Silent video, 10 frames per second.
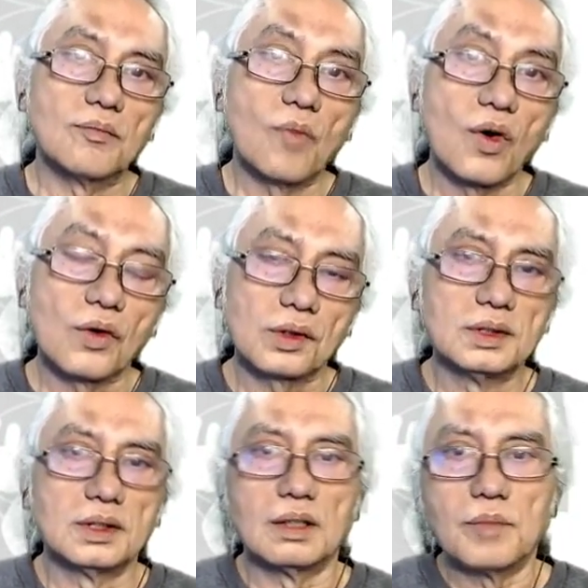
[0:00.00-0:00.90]
more
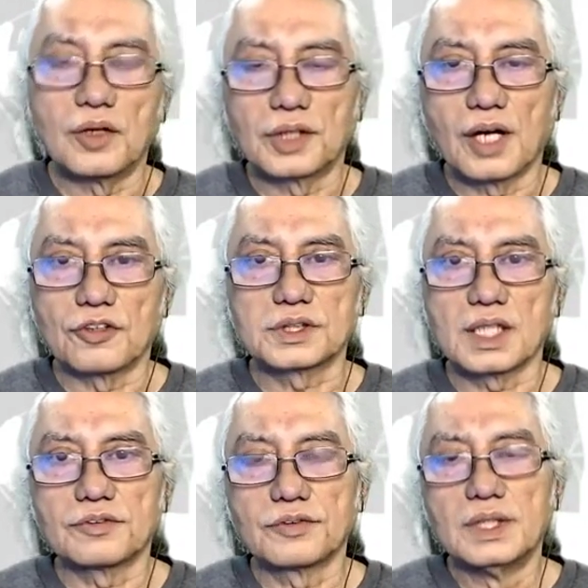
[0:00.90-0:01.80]
about
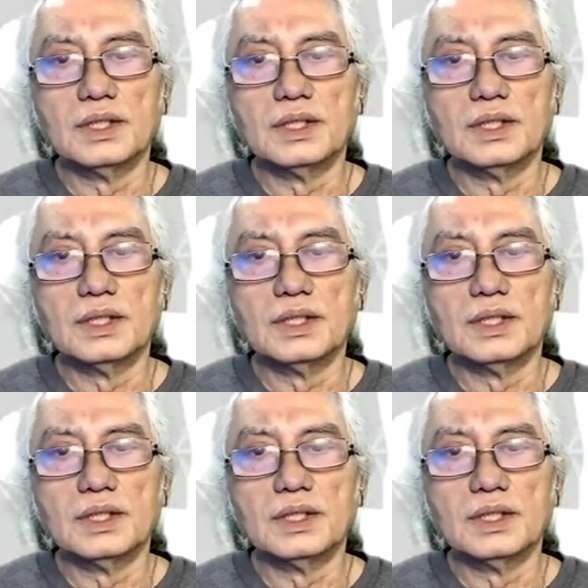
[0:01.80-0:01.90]
ourselves.